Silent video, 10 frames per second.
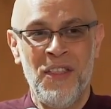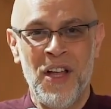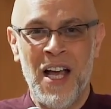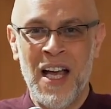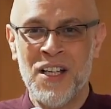
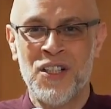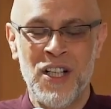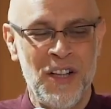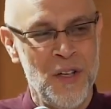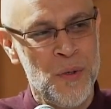that
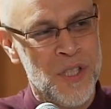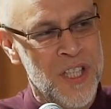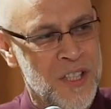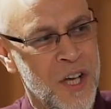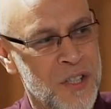actually those
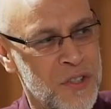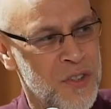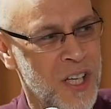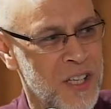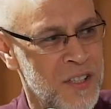guitar
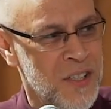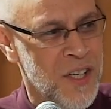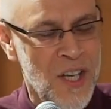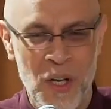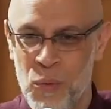strings
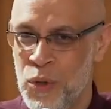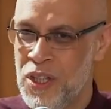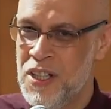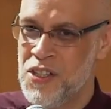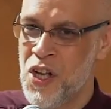
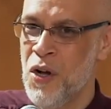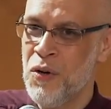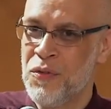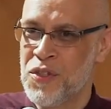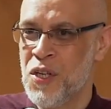would
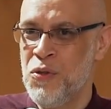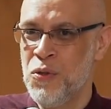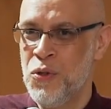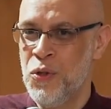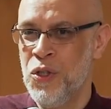dissolve, so
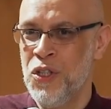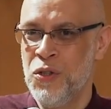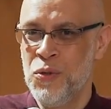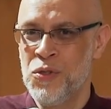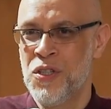you could
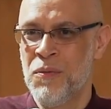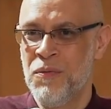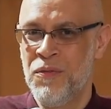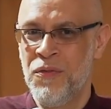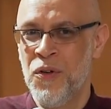use
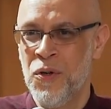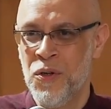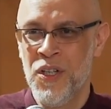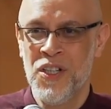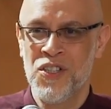them
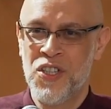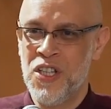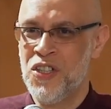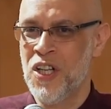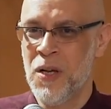for
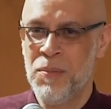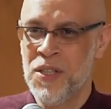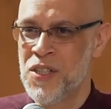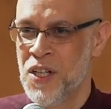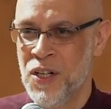stitching up
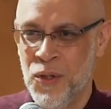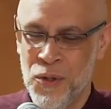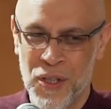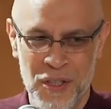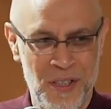internal
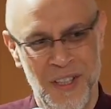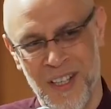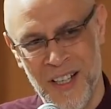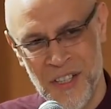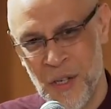
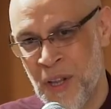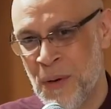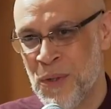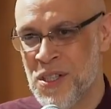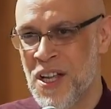organs. So
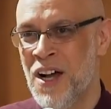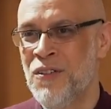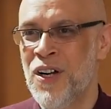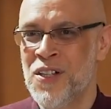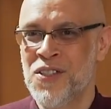that was
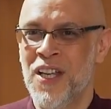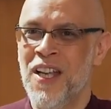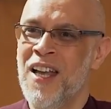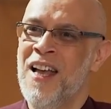Al-Razi.